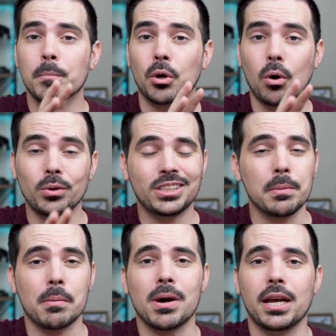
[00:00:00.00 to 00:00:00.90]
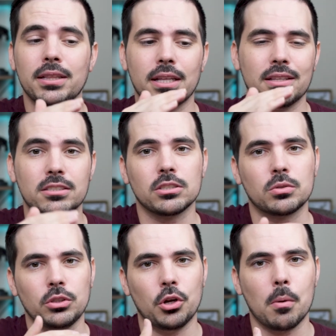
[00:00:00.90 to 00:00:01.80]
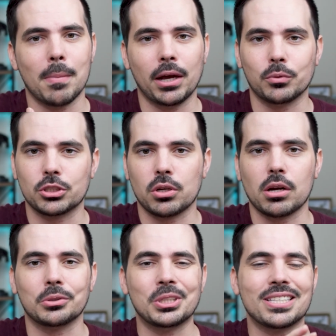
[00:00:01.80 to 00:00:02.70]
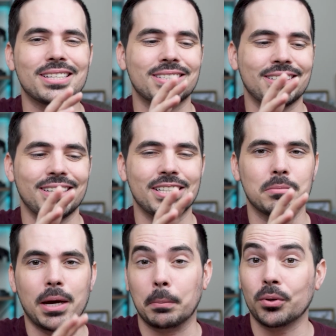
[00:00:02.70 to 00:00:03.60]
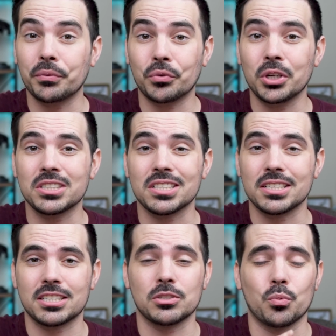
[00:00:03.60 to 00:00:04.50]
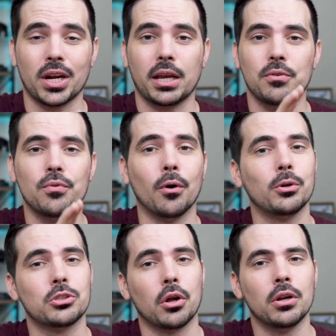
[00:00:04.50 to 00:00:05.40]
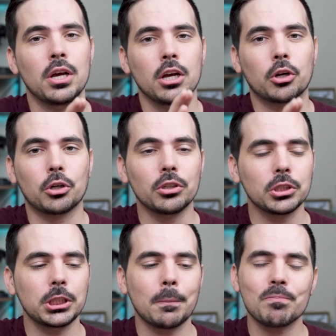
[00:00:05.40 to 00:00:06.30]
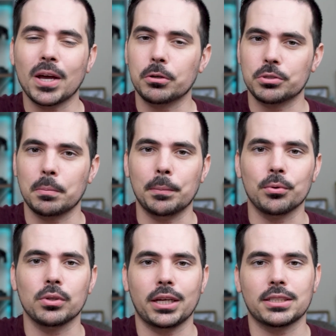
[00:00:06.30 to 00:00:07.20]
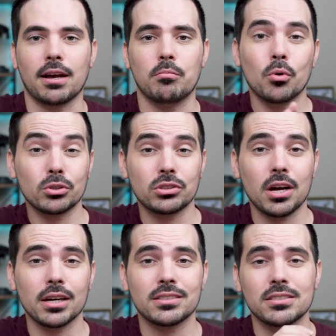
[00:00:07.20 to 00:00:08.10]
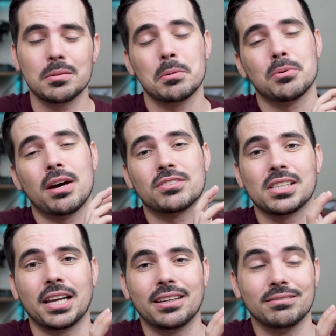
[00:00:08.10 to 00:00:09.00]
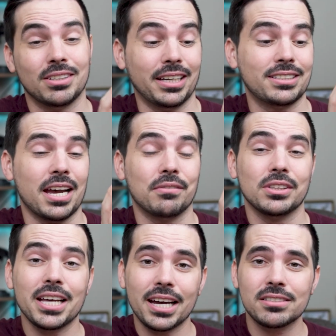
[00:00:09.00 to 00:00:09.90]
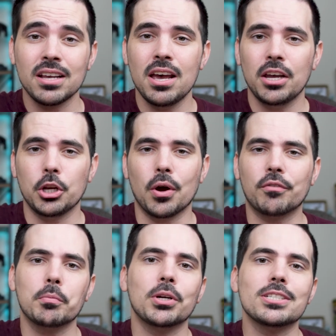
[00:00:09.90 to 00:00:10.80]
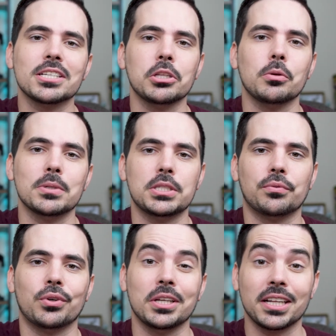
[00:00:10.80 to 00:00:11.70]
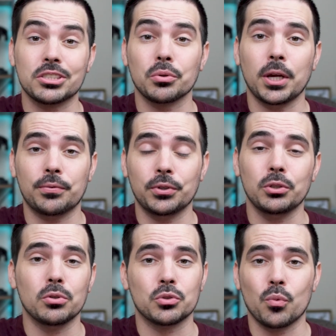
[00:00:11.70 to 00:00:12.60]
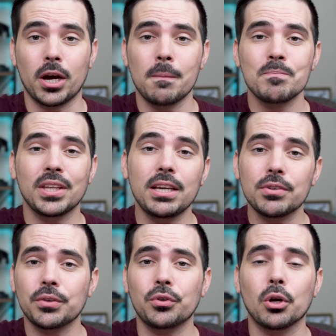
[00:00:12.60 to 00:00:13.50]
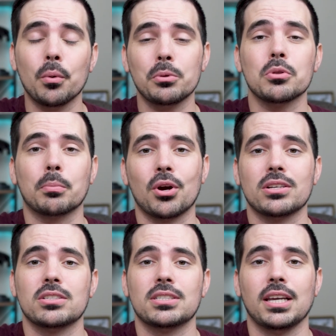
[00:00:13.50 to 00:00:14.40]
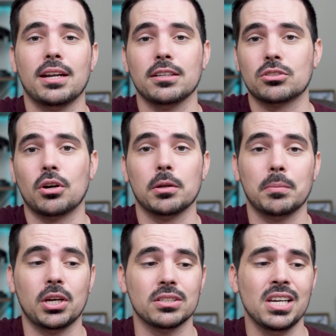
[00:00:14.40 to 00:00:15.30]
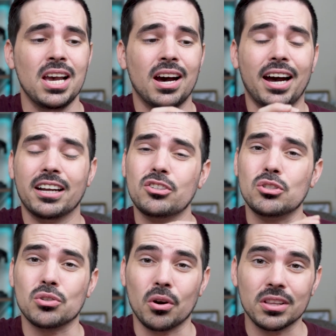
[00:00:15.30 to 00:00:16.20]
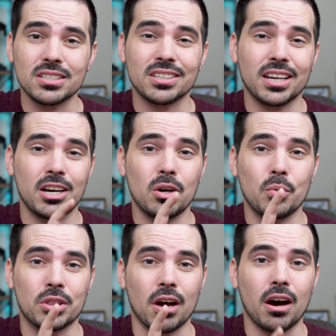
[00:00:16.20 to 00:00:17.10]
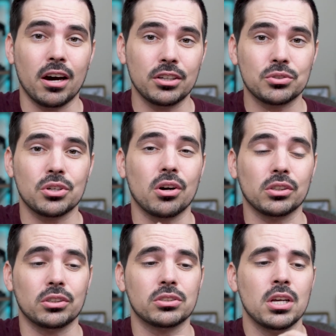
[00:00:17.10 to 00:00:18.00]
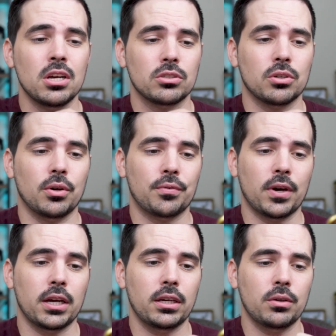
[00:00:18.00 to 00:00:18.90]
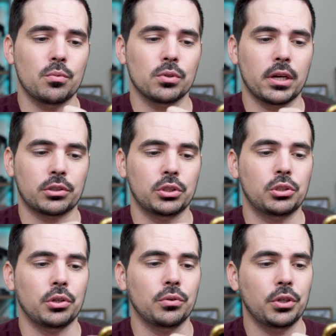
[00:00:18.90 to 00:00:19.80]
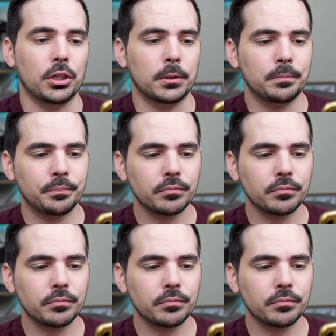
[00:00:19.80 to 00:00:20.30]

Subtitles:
But always keep in mind that this is, my risk tolerance, this is my preference, and this is what I can focus on currently. I know some people like to have more stocks, some people have to like to have less. Everybody's a little bit different, and that's okay for you as well, even if you're going through the process and getting started, because I actually started this account with $100. So if I will actually show you here,